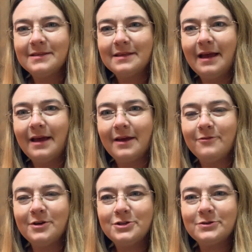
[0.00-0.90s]

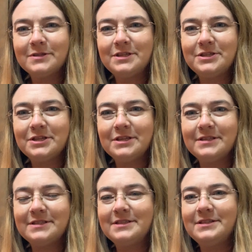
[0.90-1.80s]
Virtual
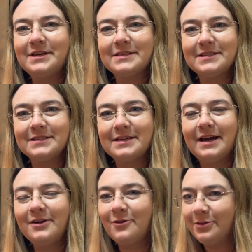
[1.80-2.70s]
Stitches does a
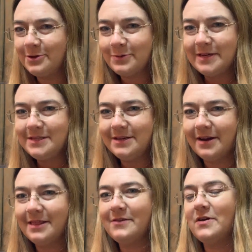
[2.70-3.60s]
start on the
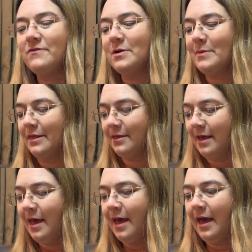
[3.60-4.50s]
29th of every month.
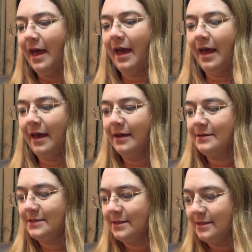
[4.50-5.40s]

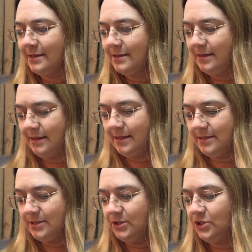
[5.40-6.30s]
And
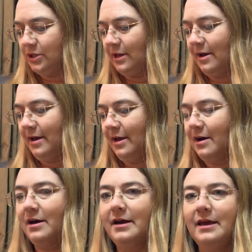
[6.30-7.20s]
this July,
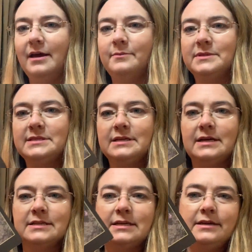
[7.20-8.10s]
I am
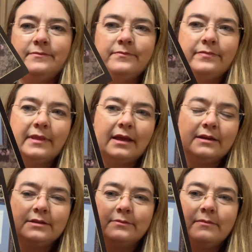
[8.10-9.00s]
starting
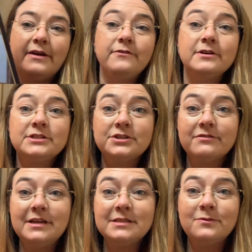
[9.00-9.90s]
my first
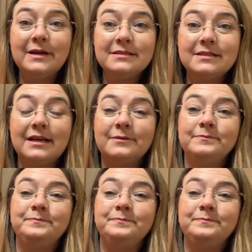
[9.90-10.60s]
Teresa Wensler.